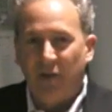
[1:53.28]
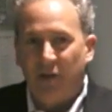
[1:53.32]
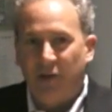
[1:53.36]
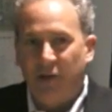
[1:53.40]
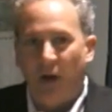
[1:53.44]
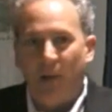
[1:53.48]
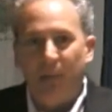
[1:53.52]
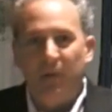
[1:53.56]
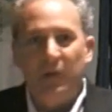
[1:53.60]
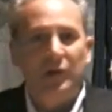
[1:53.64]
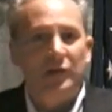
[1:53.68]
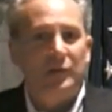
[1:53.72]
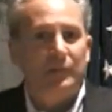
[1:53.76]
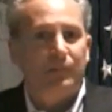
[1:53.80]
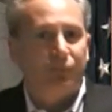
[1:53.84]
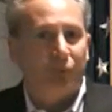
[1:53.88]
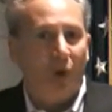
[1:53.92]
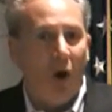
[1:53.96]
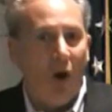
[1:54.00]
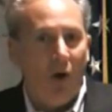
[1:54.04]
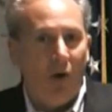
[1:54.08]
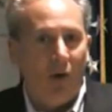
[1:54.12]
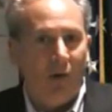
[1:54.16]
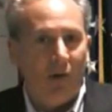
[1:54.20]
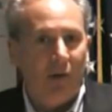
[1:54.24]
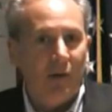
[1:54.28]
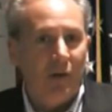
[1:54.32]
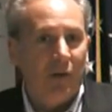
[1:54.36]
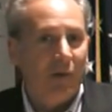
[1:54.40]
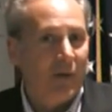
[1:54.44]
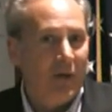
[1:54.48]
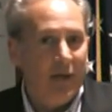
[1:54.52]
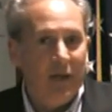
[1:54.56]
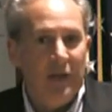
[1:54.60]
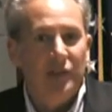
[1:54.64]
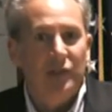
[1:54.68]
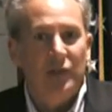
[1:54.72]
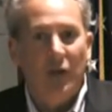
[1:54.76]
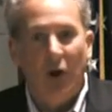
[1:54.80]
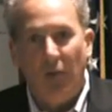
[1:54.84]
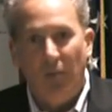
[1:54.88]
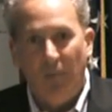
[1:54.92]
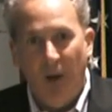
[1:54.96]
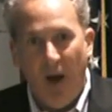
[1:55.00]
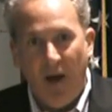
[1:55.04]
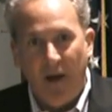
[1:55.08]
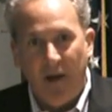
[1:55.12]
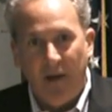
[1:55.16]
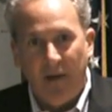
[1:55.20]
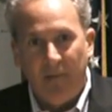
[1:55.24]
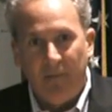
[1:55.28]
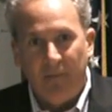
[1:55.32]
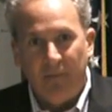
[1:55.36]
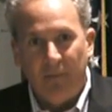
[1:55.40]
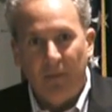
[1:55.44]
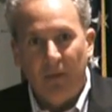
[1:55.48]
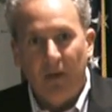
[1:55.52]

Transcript: The government is broke. There is no money.